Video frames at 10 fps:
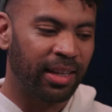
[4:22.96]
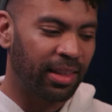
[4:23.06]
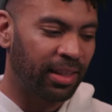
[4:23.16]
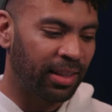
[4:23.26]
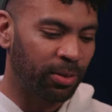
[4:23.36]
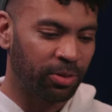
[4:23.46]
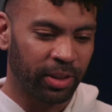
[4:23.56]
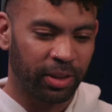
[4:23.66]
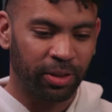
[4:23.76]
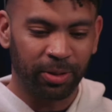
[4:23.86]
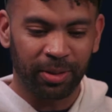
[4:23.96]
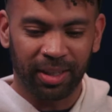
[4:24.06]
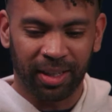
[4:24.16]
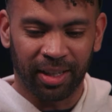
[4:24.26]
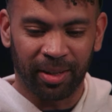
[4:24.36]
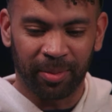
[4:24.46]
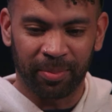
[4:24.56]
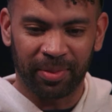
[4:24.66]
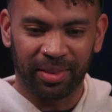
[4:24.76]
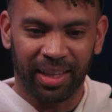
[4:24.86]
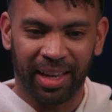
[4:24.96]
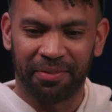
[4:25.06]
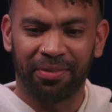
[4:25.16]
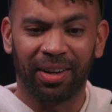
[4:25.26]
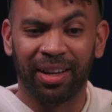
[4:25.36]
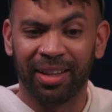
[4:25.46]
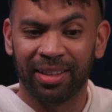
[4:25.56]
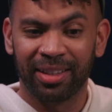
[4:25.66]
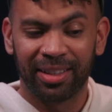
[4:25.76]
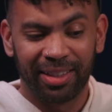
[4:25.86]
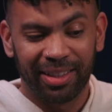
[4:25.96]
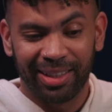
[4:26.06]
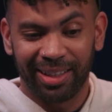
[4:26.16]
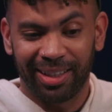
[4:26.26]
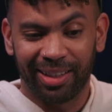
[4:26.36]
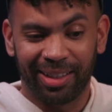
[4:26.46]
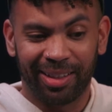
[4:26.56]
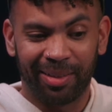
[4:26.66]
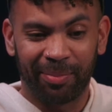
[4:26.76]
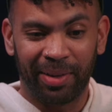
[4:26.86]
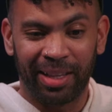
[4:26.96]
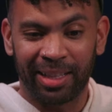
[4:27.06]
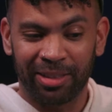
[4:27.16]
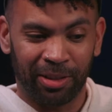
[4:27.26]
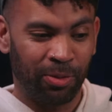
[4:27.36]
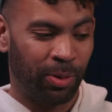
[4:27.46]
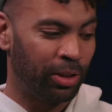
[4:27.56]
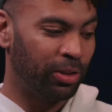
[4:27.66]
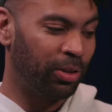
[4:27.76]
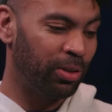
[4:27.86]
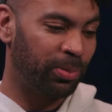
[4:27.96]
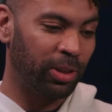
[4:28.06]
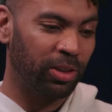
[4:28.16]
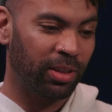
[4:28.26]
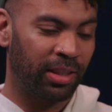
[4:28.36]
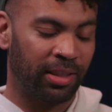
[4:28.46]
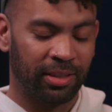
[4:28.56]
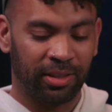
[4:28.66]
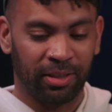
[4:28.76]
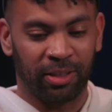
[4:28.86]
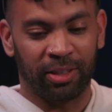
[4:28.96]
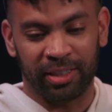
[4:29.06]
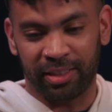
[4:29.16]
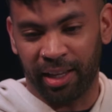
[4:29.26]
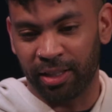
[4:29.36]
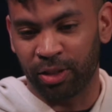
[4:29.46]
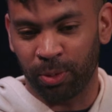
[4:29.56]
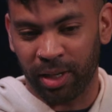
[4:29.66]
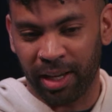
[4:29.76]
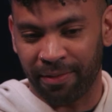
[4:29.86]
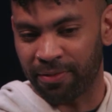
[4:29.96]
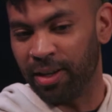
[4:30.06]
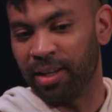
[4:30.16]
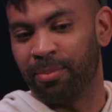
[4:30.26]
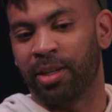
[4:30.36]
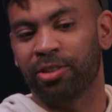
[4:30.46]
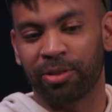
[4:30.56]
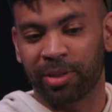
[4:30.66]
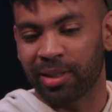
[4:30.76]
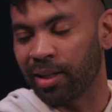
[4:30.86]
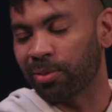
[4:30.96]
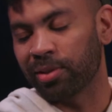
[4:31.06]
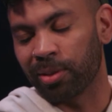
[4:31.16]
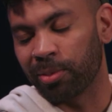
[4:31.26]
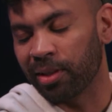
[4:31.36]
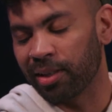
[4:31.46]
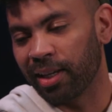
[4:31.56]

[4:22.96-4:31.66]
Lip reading: I think that was really cute. They had fun. And that's all you want to do, especially at this early stage. You want to have fun and make sure you connect with someone.